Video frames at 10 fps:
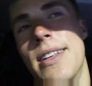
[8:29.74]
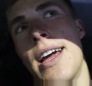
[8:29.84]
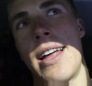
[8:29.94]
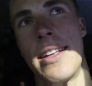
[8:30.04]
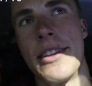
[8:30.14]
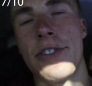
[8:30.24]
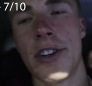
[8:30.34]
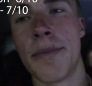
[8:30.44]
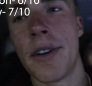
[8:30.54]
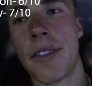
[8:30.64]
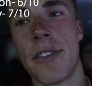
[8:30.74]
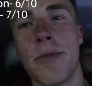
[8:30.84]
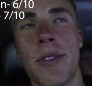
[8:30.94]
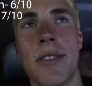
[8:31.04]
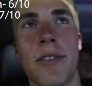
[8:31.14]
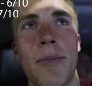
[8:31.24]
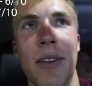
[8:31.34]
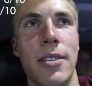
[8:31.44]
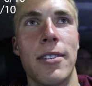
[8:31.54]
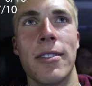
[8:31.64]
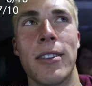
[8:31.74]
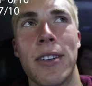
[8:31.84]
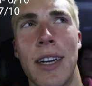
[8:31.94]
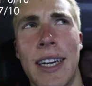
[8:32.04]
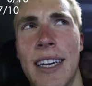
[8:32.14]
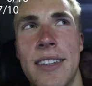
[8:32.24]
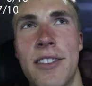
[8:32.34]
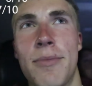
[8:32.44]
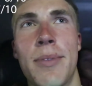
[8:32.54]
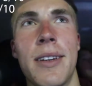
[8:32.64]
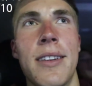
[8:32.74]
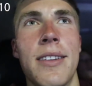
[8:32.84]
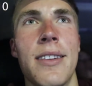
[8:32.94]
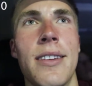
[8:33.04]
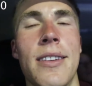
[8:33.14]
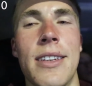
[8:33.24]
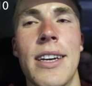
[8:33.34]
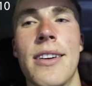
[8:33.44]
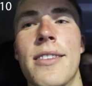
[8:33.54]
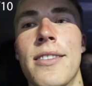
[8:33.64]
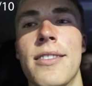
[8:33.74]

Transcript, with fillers: I think there's going to be a third one, spoiler alert, I guess, but yeah.